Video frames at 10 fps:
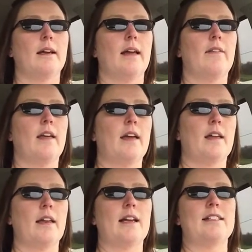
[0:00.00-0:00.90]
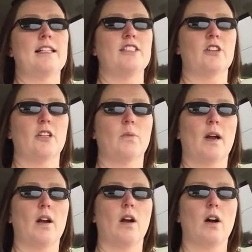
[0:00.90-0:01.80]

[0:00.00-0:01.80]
and then as that started to wear